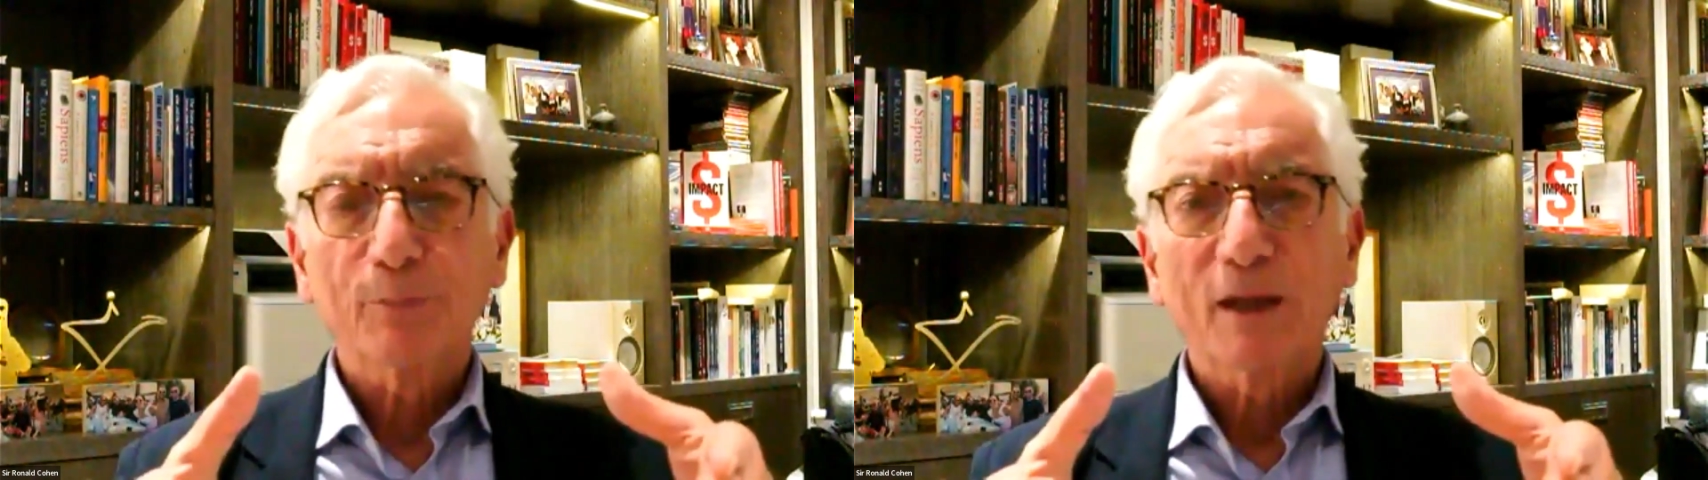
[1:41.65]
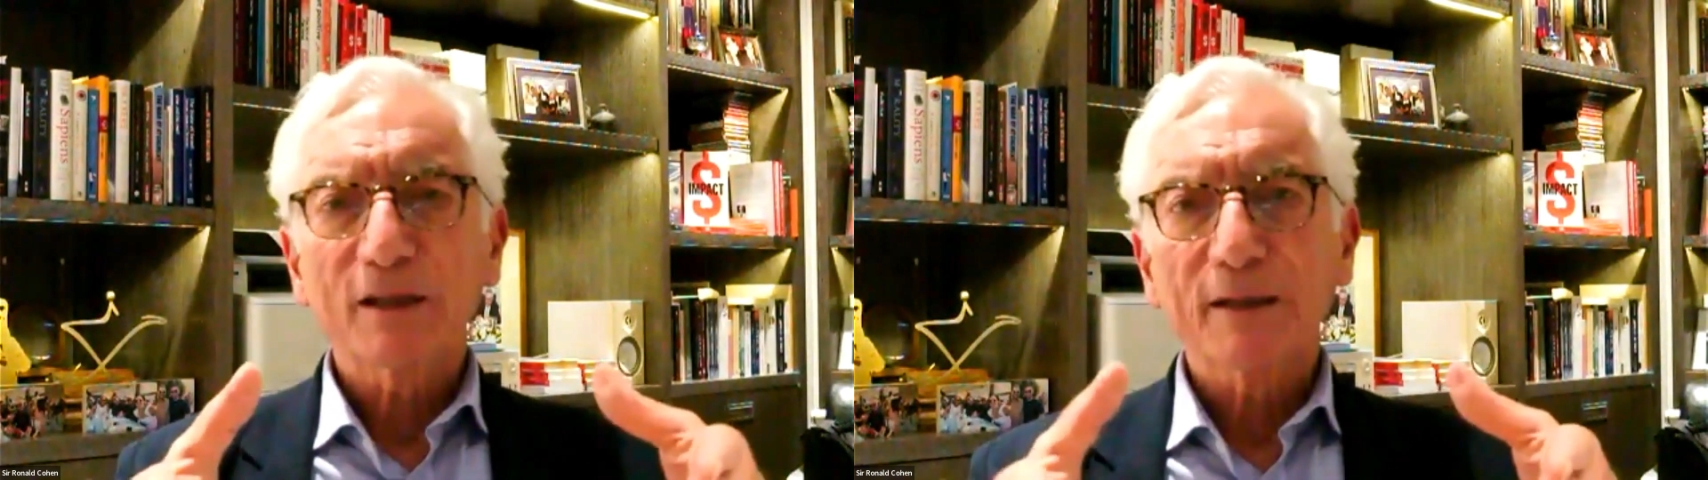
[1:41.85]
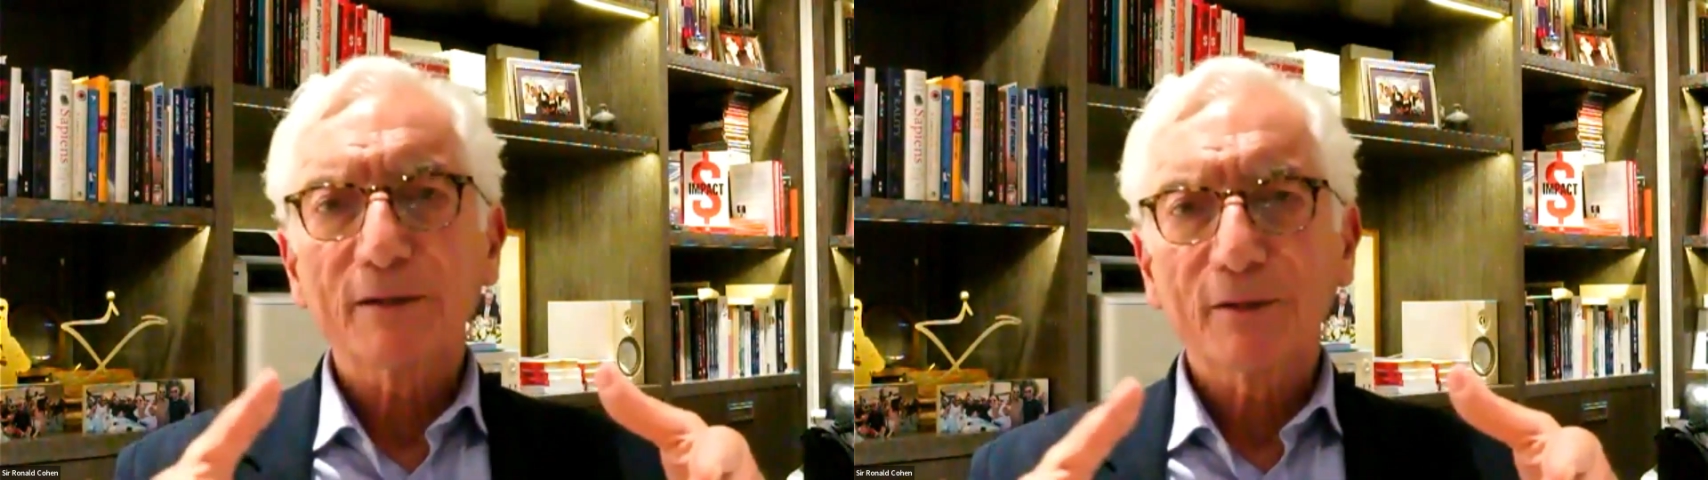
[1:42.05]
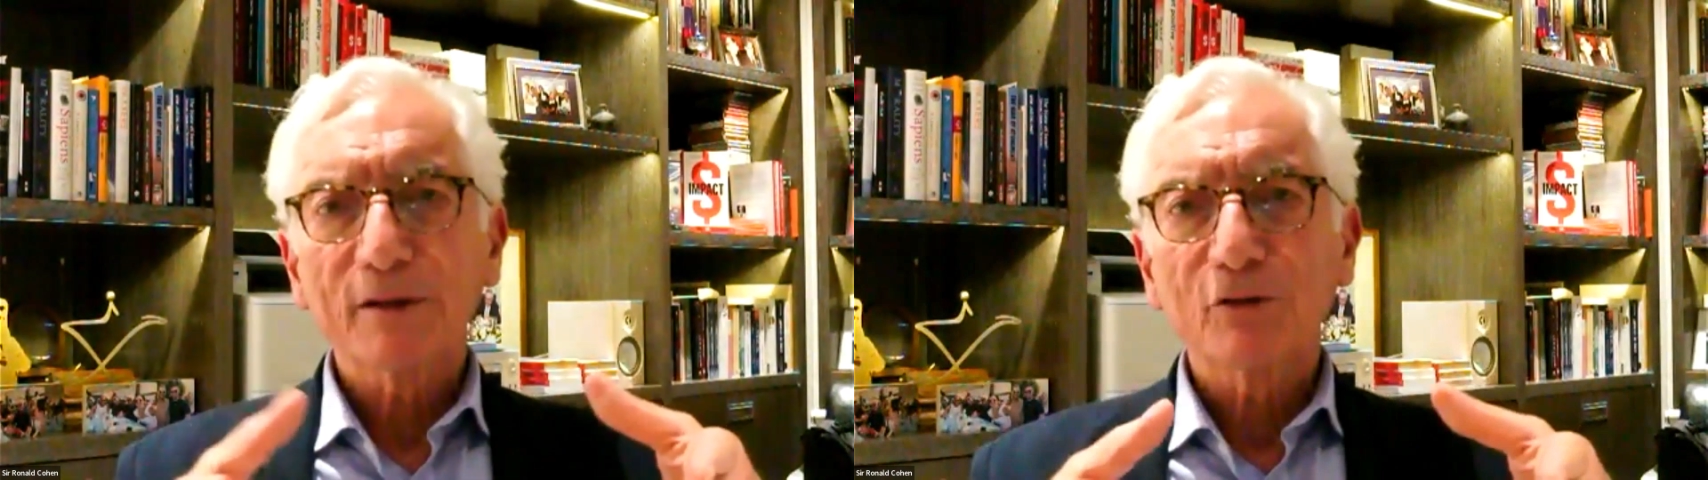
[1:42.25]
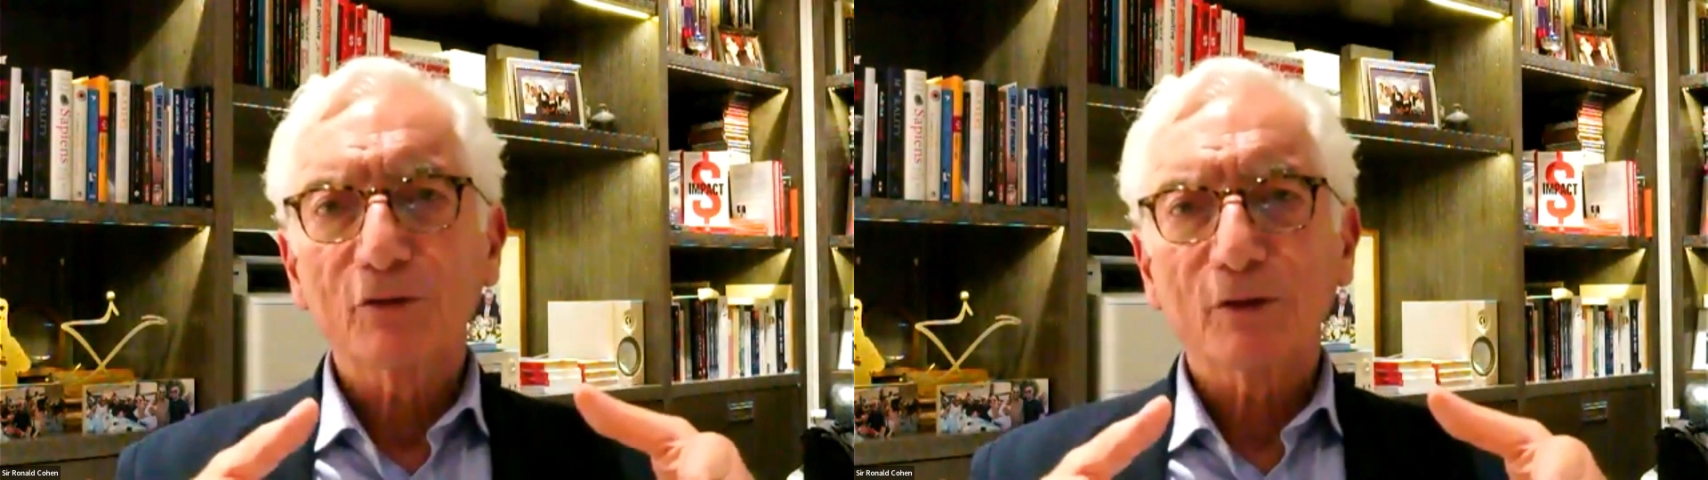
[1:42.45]
making
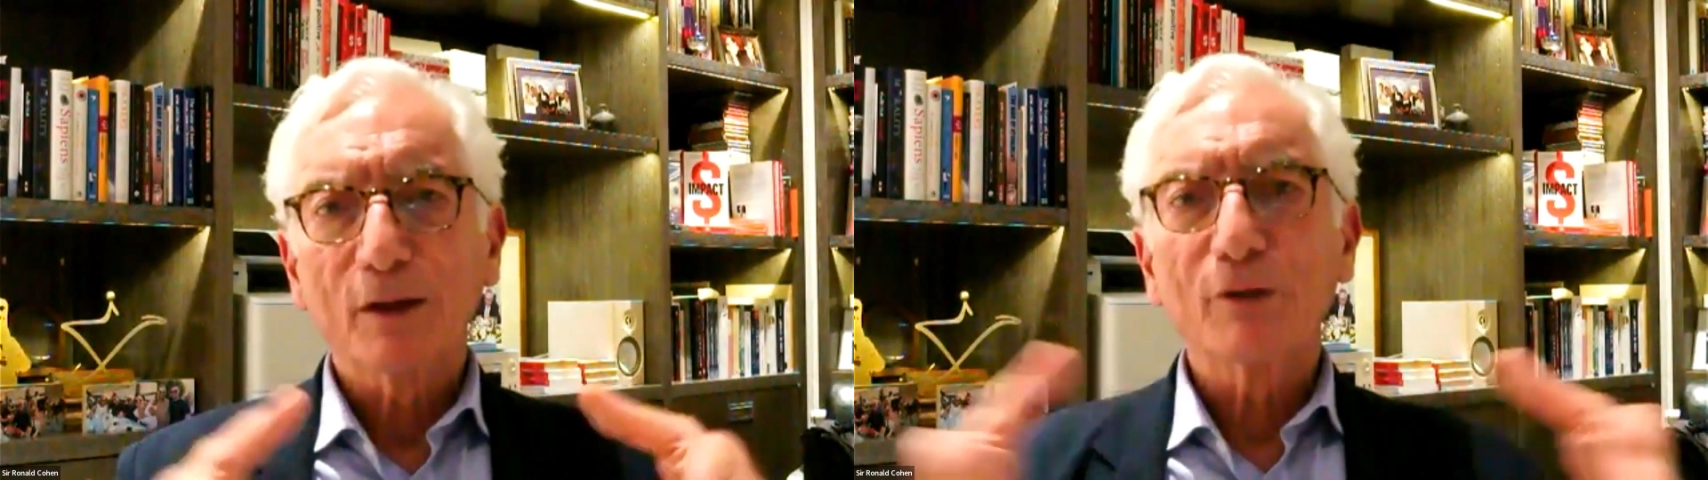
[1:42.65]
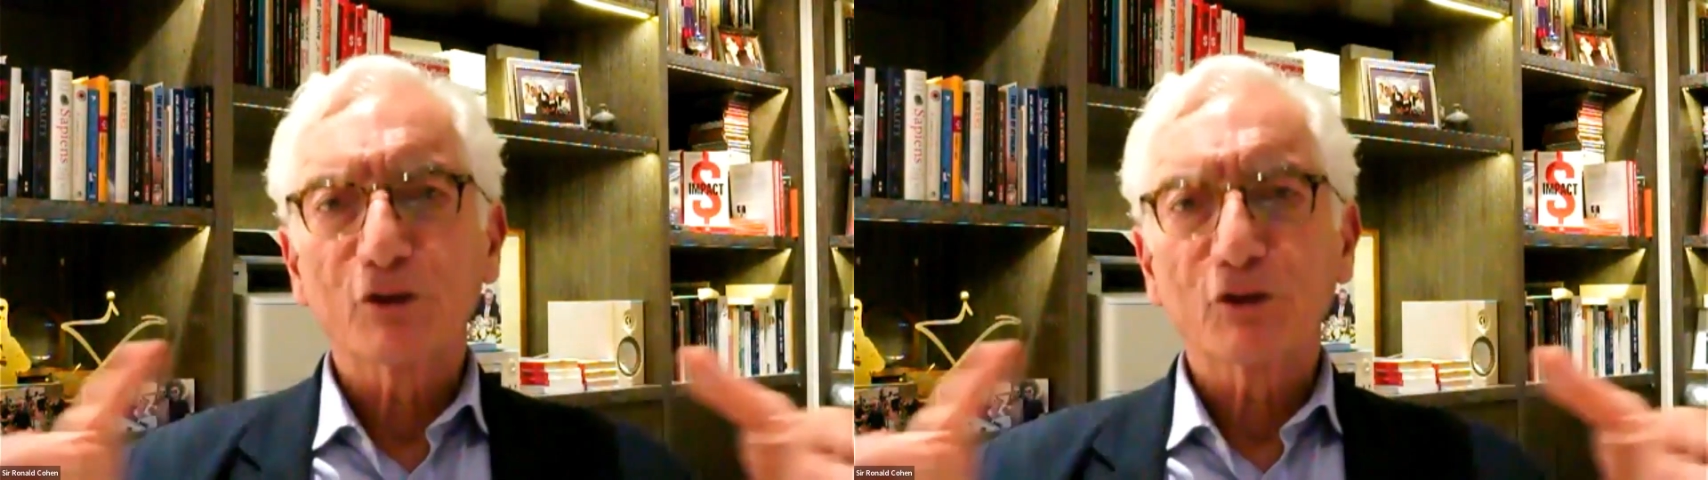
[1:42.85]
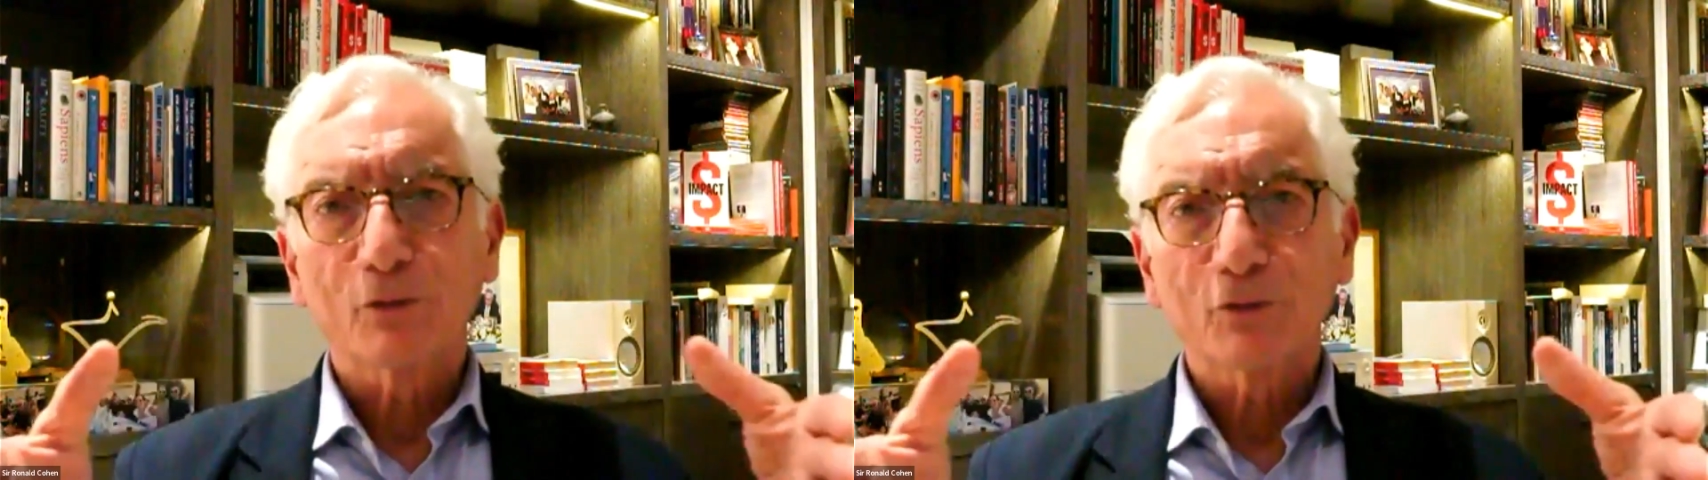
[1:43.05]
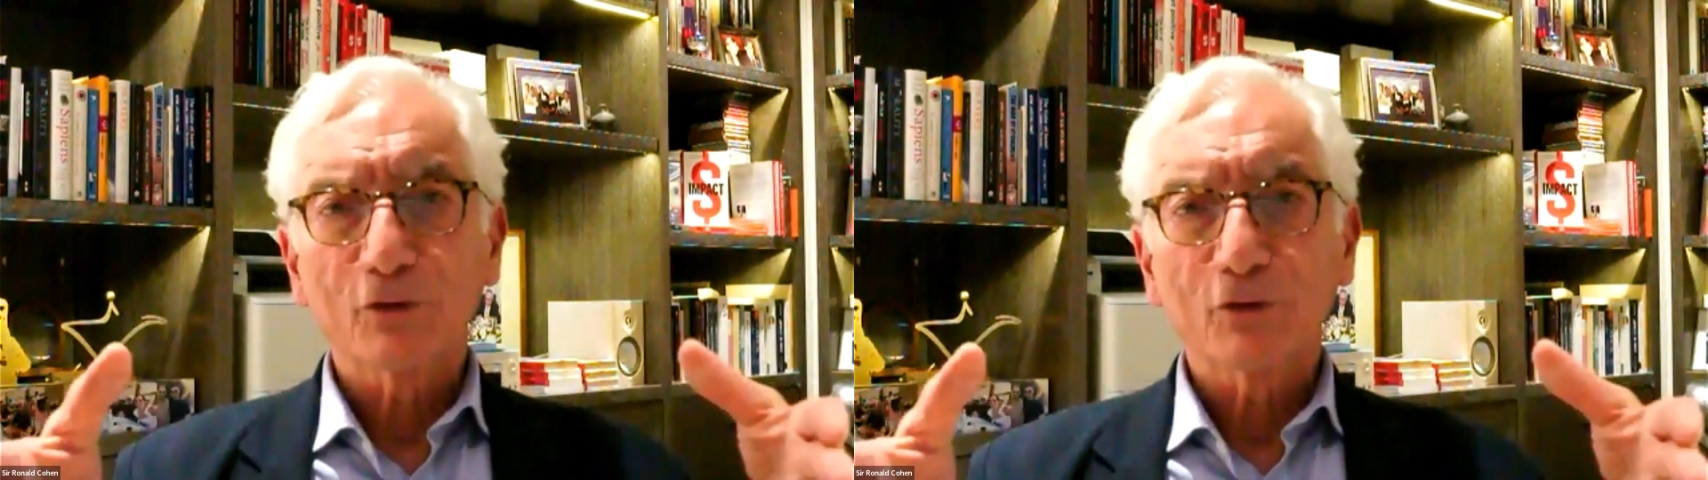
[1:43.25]
these emissions.